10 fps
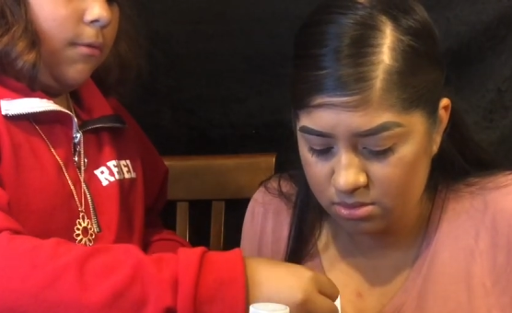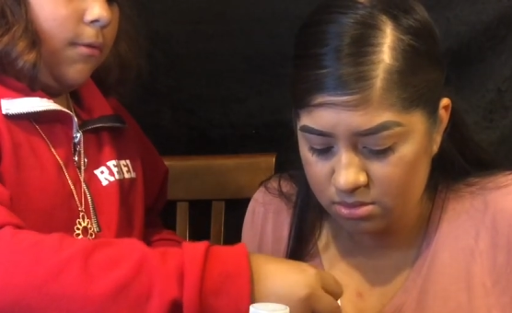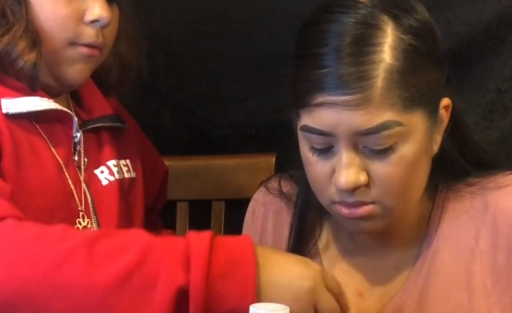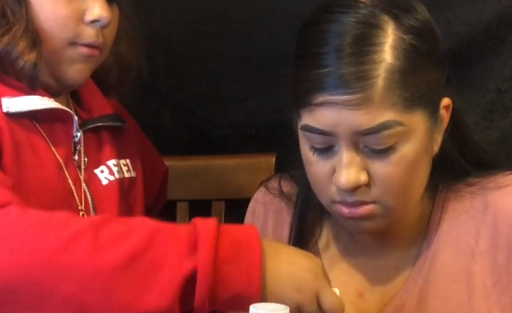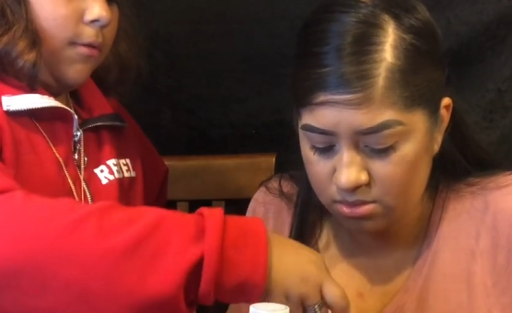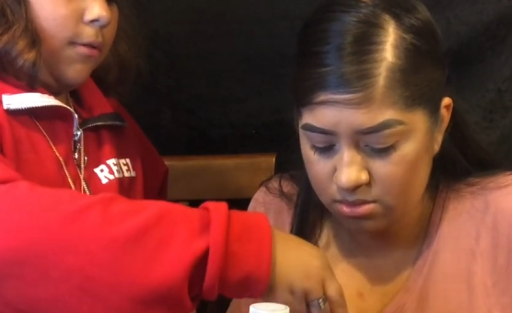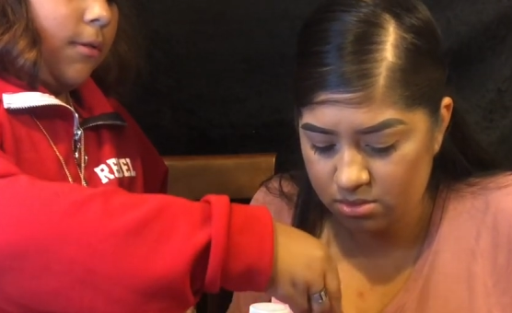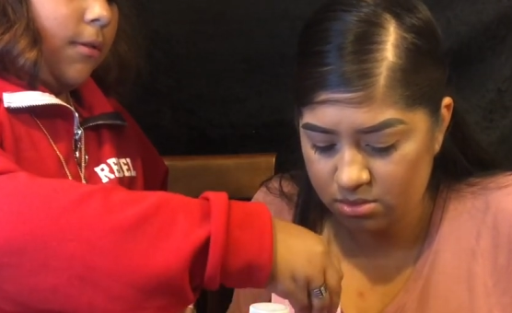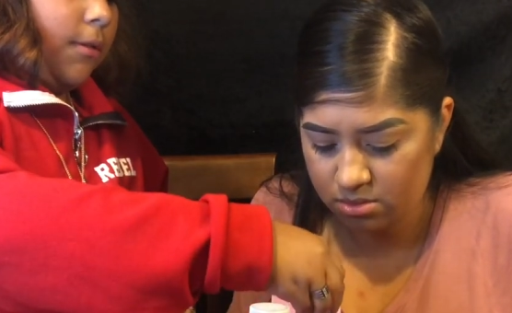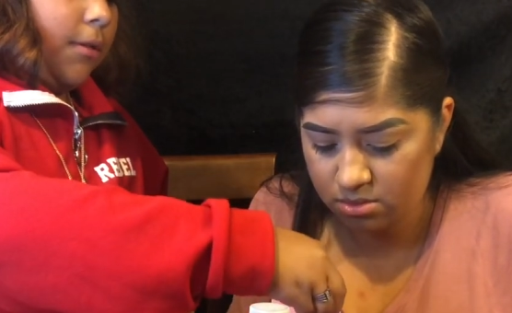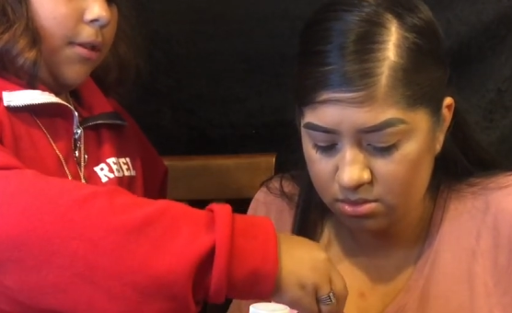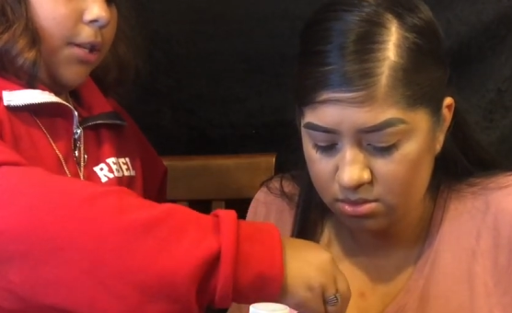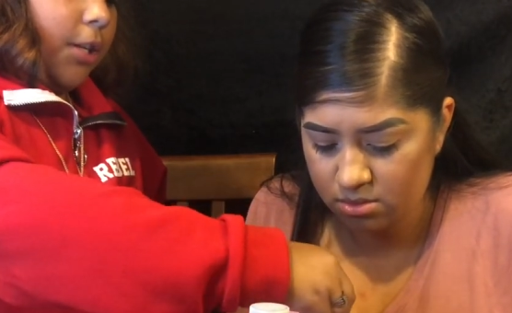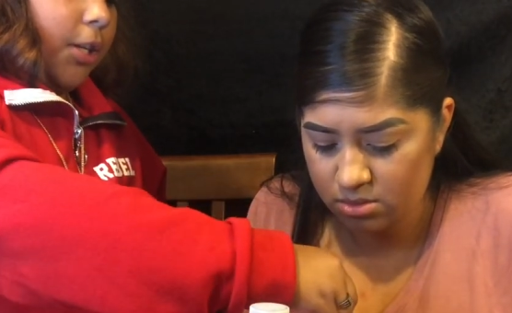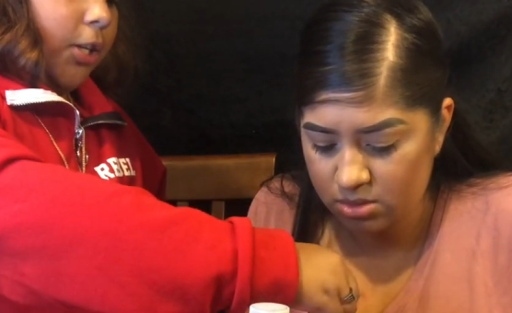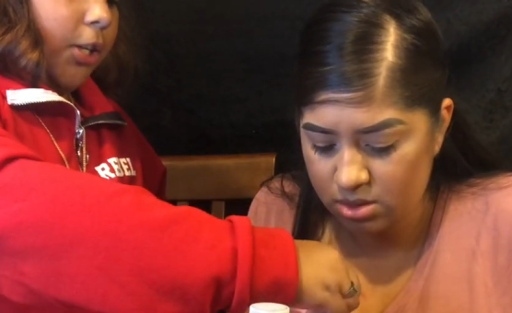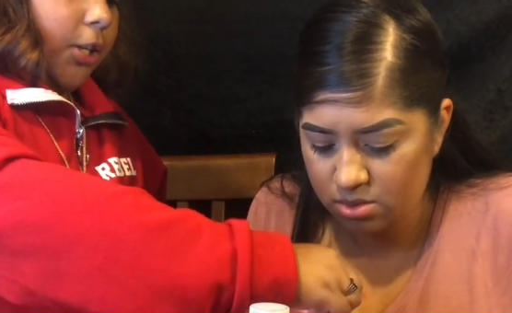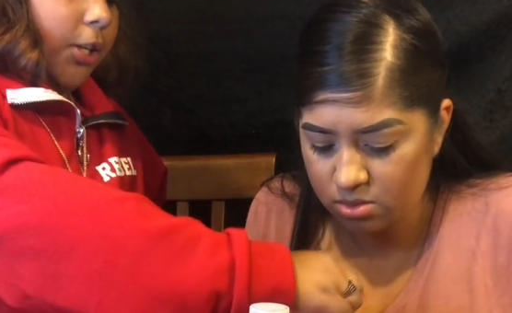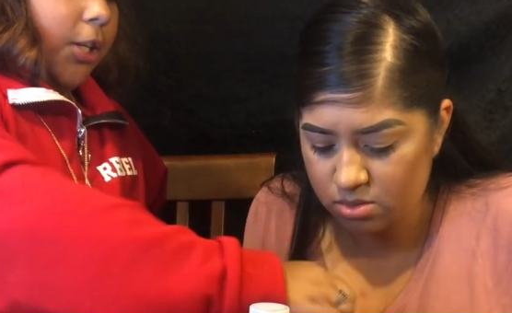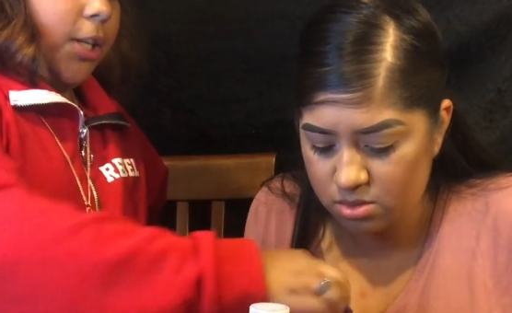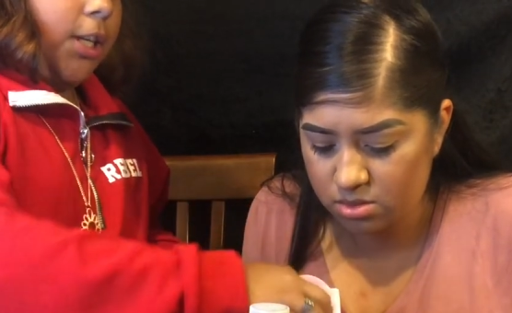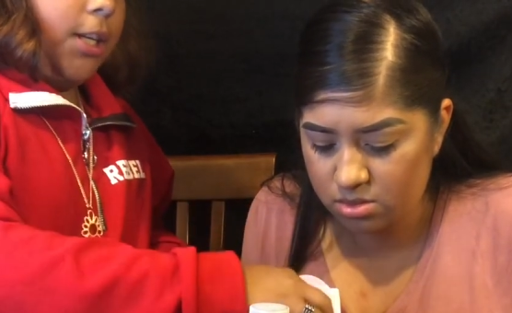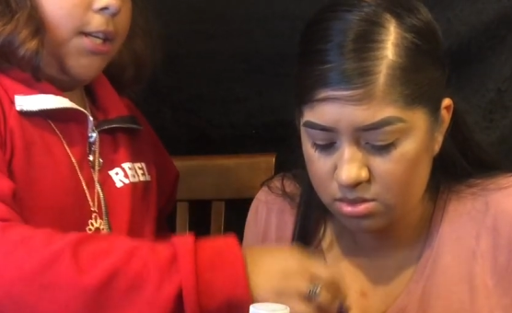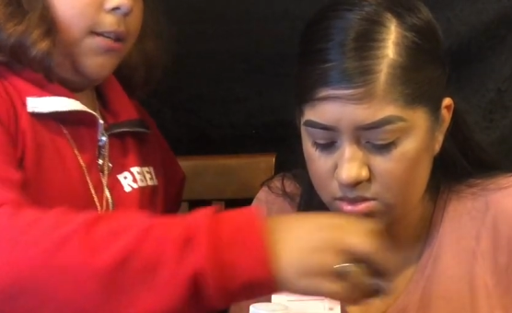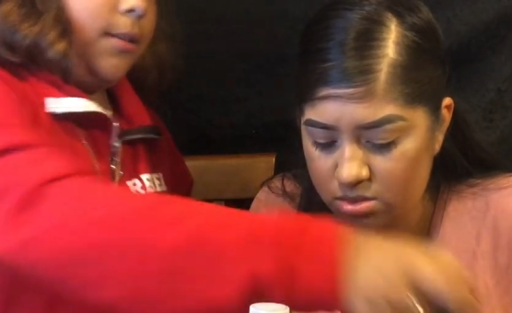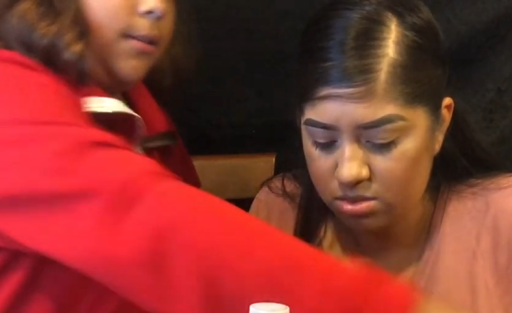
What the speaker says: No one is speaking in this clip.